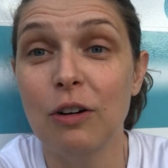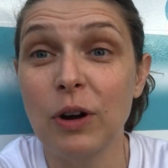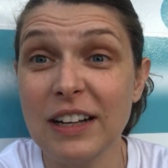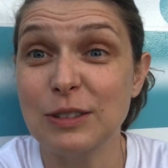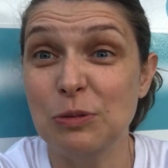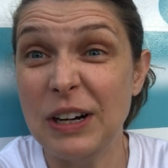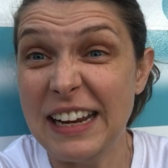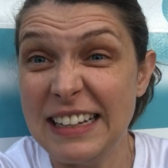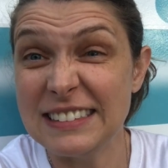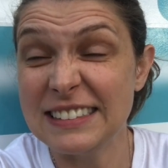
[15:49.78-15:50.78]
I got some red
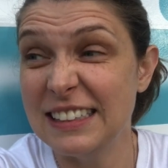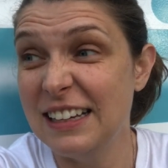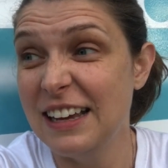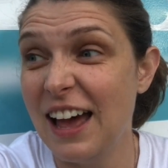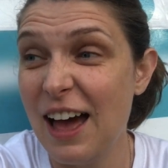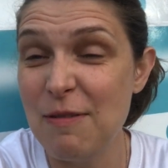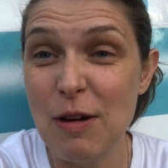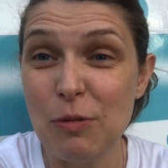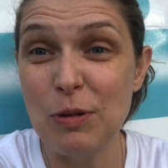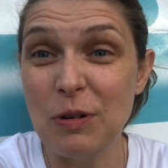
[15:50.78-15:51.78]
ants.
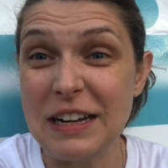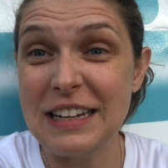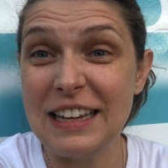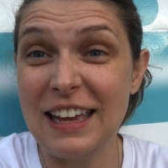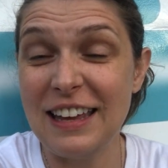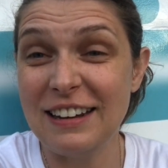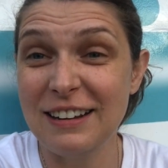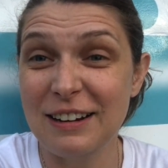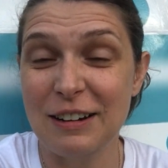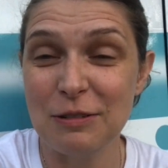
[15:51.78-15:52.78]
That will be running
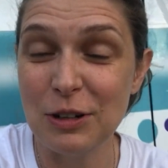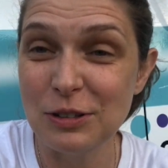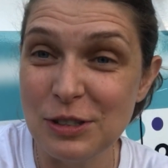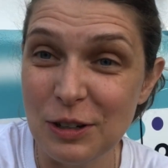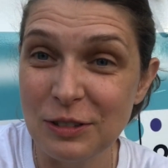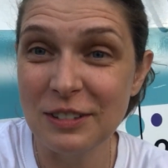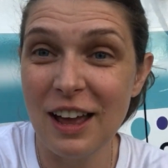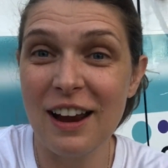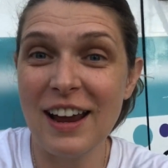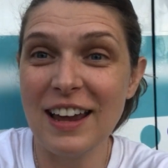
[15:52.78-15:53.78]
again real soon.
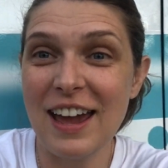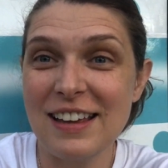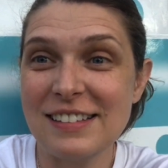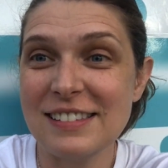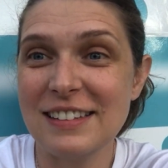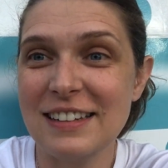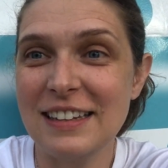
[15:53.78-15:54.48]
All right, guys.